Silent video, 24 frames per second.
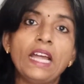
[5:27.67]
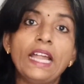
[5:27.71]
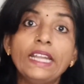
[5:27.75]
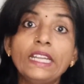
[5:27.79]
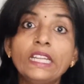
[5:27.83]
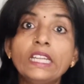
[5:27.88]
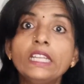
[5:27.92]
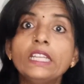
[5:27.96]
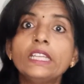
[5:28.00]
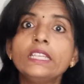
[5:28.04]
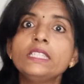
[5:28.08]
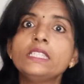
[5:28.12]

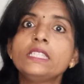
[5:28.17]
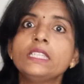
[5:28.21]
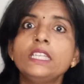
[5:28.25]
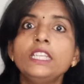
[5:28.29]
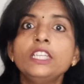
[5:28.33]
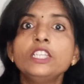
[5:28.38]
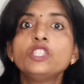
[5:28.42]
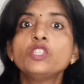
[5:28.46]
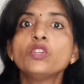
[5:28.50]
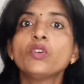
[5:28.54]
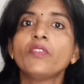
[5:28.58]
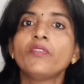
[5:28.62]
analyze
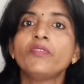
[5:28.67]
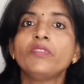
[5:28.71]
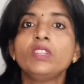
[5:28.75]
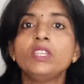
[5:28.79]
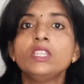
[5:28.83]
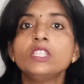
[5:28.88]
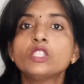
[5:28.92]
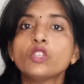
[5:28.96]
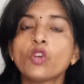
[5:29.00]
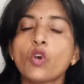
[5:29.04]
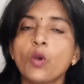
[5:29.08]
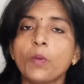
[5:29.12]
each of
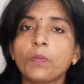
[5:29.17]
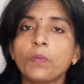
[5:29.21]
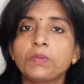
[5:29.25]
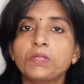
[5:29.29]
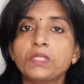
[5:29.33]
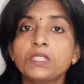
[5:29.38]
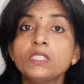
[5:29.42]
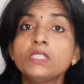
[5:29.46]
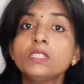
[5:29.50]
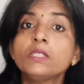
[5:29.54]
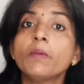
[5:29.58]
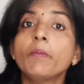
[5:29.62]
these
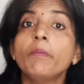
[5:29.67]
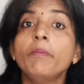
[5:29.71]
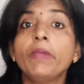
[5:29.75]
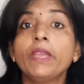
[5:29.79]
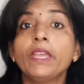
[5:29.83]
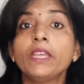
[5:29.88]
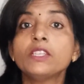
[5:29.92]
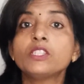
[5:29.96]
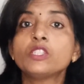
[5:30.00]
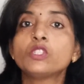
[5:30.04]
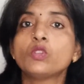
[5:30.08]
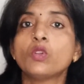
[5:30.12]
options
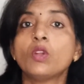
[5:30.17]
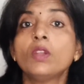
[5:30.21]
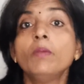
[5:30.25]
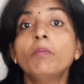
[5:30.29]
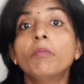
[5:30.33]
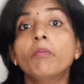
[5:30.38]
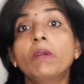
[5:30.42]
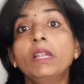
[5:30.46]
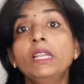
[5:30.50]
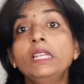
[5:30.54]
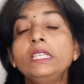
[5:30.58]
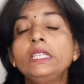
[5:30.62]
based
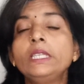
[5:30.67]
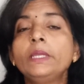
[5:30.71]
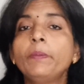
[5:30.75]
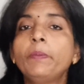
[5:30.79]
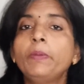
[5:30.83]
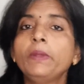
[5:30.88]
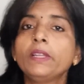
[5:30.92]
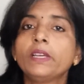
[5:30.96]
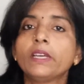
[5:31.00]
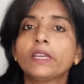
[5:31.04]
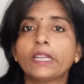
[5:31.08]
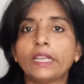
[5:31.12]
on
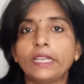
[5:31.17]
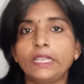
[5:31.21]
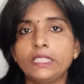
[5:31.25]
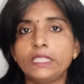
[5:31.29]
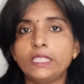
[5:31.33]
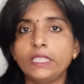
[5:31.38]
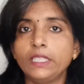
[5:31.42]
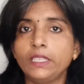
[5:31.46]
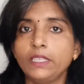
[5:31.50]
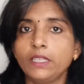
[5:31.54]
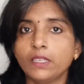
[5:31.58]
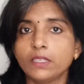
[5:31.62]
multiple
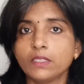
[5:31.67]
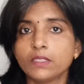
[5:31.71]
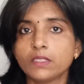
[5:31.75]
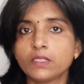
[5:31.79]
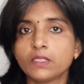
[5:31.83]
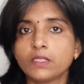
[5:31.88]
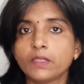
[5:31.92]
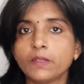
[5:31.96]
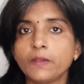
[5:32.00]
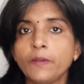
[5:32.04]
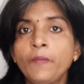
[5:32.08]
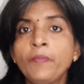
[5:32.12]

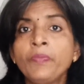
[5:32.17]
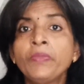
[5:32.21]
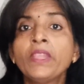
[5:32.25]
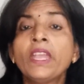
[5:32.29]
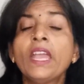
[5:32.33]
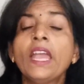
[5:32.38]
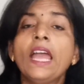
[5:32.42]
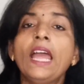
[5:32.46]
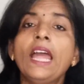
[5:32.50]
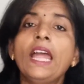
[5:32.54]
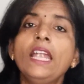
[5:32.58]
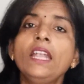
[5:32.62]
criterias.
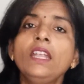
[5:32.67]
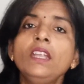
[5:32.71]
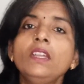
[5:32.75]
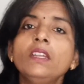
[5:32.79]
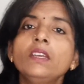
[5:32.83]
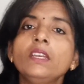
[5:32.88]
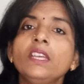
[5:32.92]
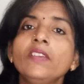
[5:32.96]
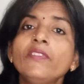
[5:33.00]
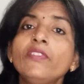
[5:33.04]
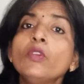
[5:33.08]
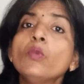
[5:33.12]
And
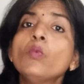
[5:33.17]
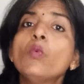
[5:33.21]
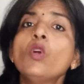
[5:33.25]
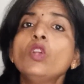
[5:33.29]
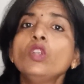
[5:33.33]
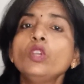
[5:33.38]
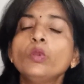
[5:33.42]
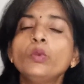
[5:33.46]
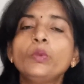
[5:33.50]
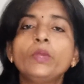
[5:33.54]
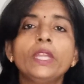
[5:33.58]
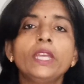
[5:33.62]
if you
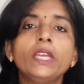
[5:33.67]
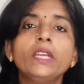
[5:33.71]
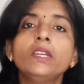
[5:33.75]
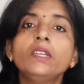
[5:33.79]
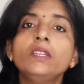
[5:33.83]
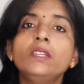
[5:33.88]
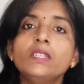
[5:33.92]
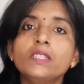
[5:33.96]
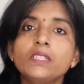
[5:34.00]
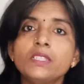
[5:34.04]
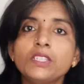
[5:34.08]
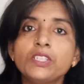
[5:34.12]
want to take
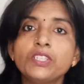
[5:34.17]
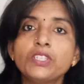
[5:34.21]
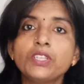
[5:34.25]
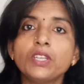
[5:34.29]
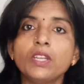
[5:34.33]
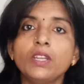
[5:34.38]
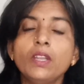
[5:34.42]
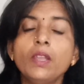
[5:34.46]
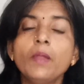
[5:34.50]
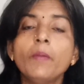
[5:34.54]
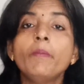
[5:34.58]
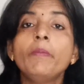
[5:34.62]
a
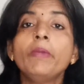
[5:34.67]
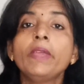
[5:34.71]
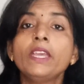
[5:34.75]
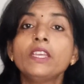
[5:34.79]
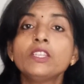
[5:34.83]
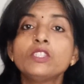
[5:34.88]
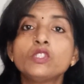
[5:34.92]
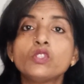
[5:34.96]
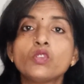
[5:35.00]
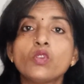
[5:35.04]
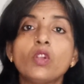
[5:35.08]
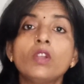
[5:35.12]
decision
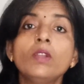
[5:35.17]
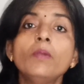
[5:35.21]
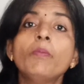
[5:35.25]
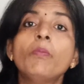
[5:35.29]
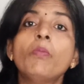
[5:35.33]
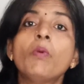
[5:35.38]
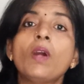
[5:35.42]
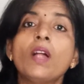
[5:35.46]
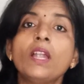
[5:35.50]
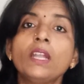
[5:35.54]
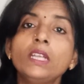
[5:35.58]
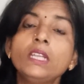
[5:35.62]
based on
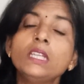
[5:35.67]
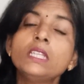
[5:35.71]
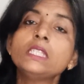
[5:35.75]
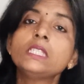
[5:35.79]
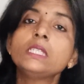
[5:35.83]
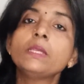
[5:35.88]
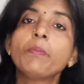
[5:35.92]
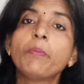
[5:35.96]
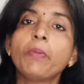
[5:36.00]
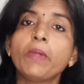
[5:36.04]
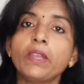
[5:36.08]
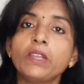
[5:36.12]

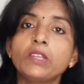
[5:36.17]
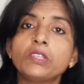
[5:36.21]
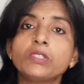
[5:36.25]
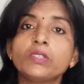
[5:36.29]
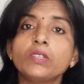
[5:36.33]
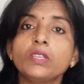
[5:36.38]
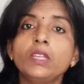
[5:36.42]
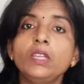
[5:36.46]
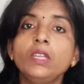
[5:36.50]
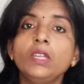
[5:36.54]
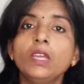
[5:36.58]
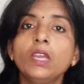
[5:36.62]

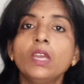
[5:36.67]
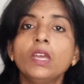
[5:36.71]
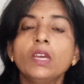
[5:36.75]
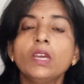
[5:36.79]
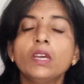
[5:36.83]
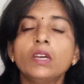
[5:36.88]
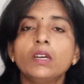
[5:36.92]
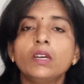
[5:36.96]
participatory